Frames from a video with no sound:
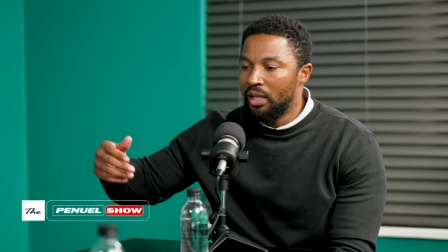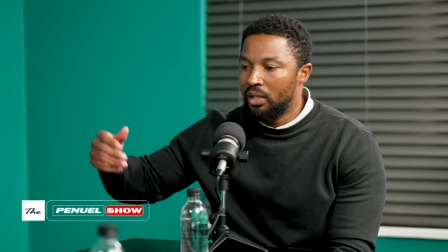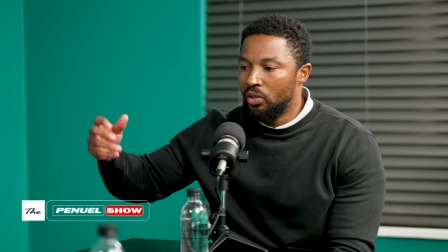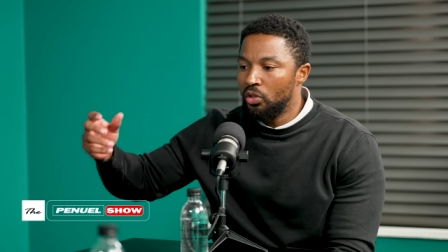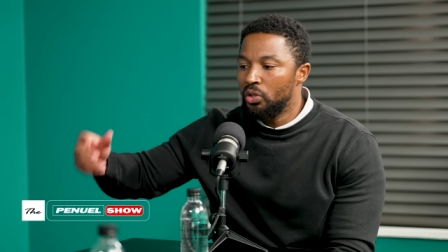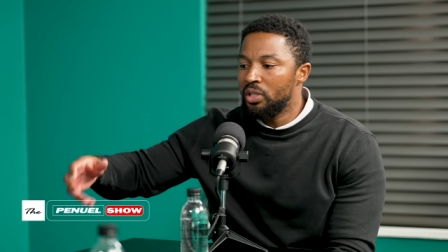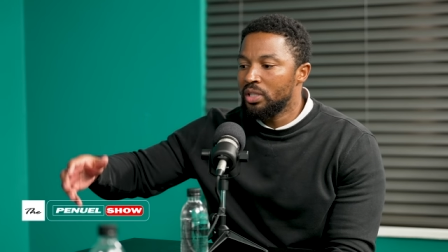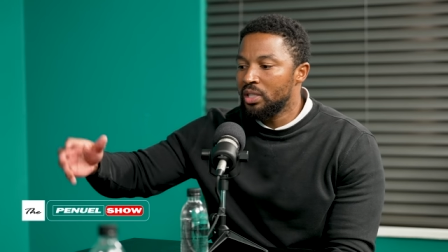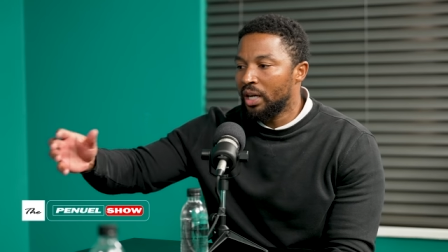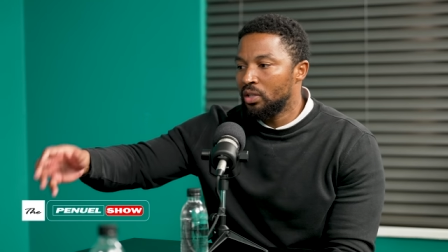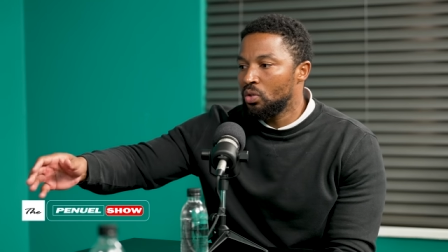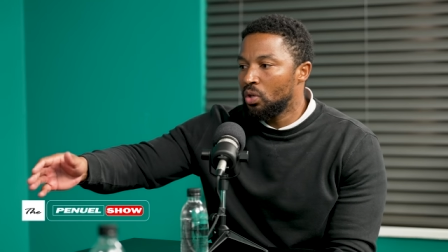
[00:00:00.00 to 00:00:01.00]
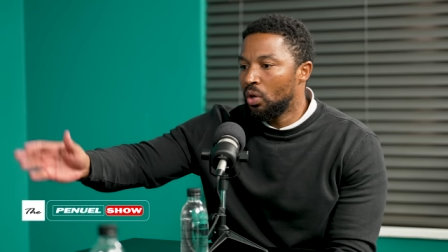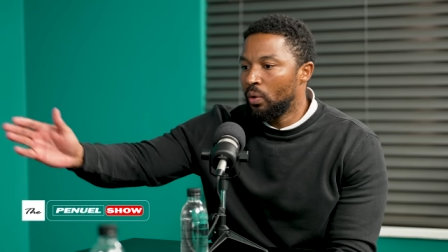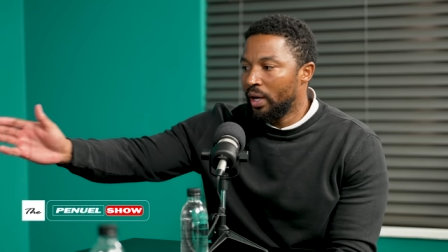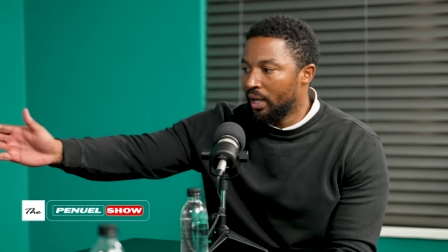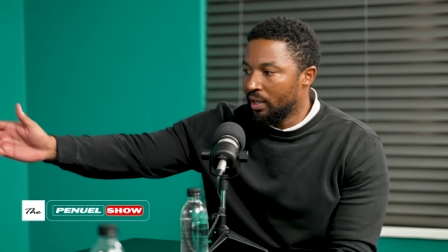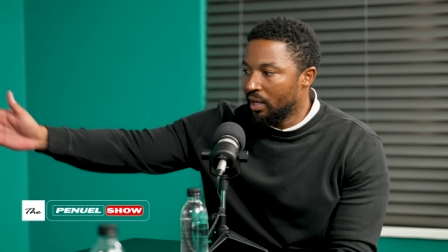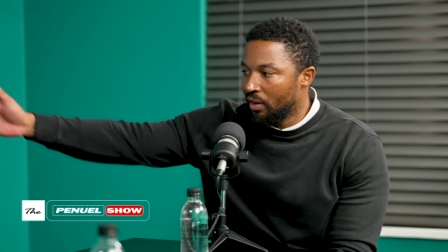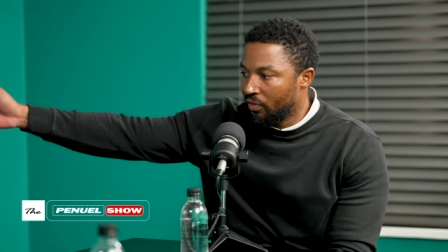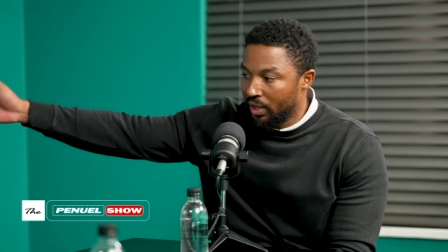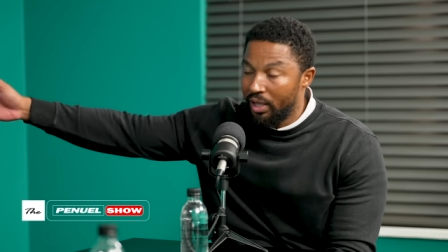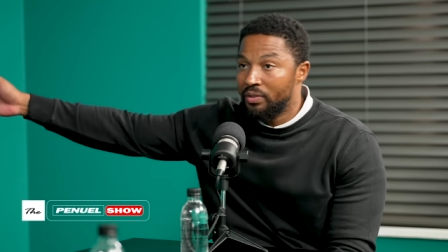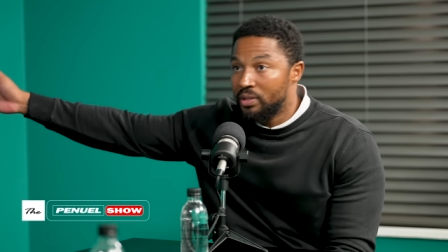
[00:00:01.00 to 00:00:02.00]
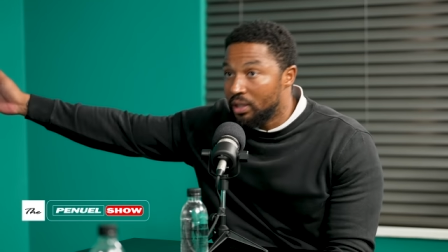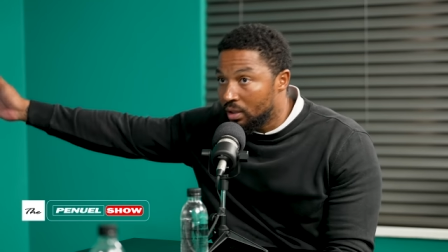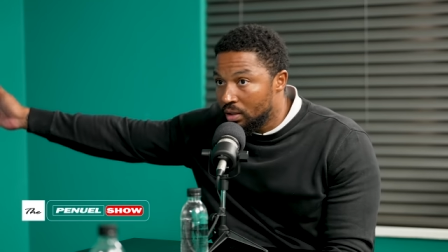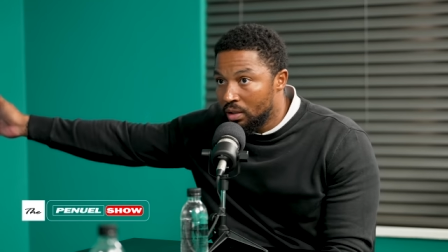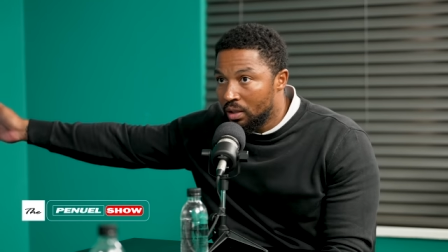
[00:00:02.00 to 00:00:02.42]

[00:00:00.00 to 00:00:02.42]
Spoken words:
And then you decide to go and have KFC.